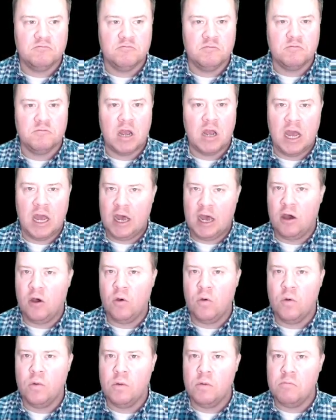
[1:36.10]

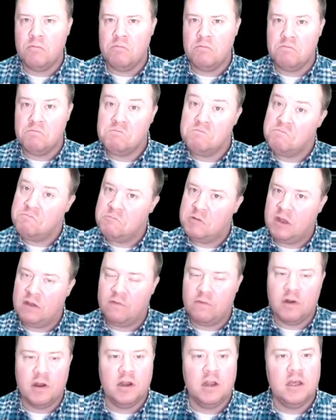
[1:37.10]
how
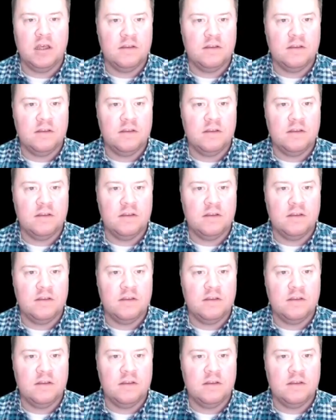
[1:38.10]
different